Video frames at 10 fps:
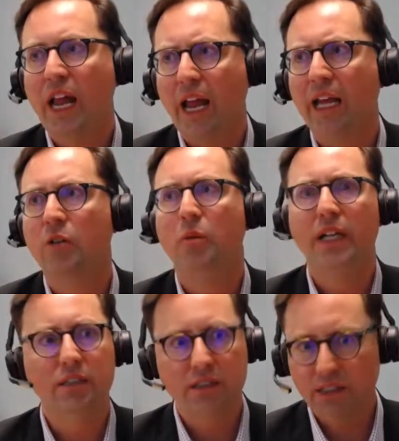And
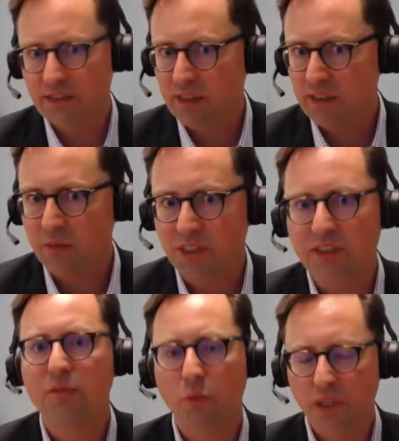we did the assessment,
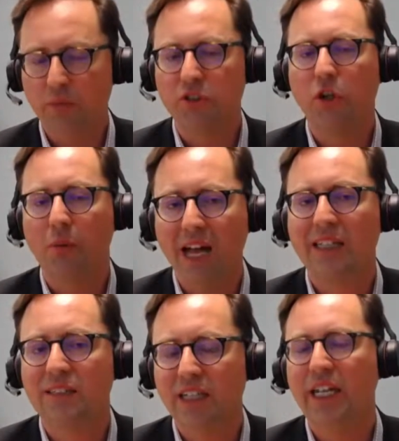and so we were able to go back
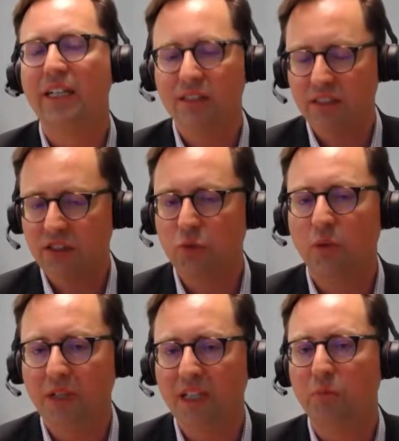and say yes, this
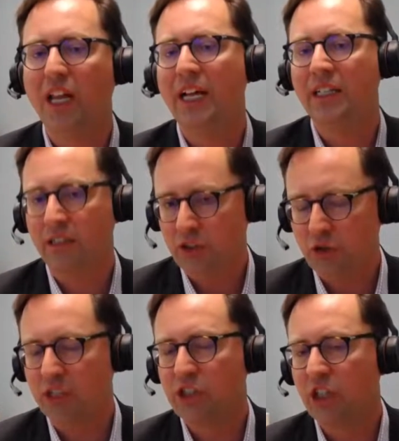would be the plan and the
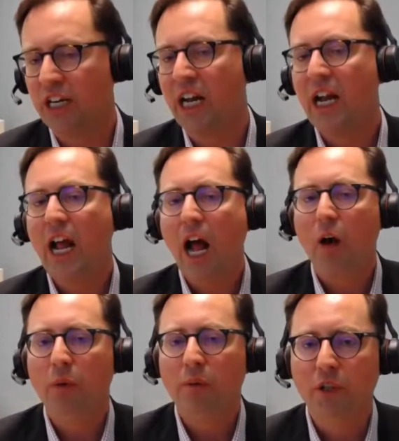structure and how
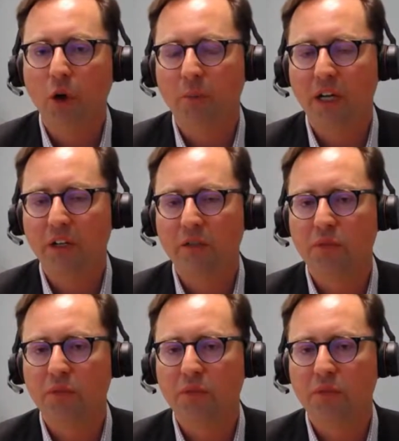we would go about it.